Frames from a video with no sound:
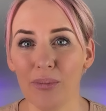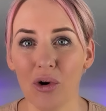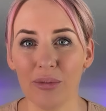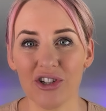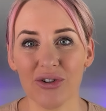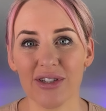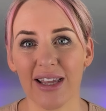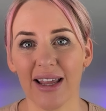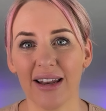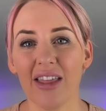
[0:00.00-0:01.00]
more mature
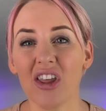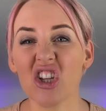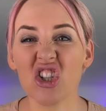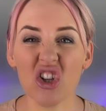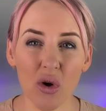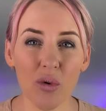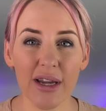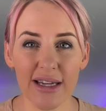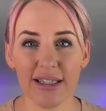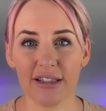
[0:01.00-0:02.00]
skin, and they're so
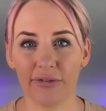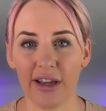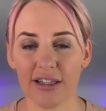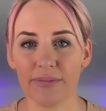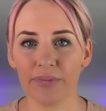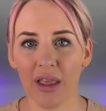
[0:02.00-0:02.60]
easy to fix.